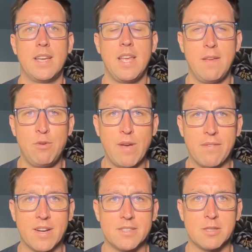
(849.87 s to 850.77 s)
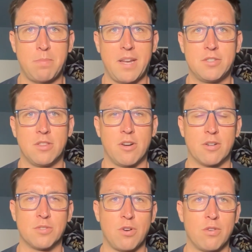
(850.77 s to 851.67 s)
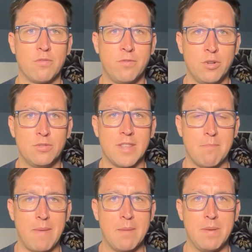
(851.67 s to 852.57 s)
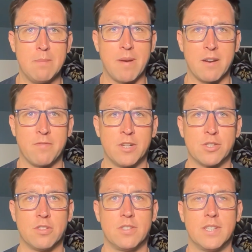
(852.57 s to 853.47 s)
If you have constipation, there are certain foods that may be beneficial.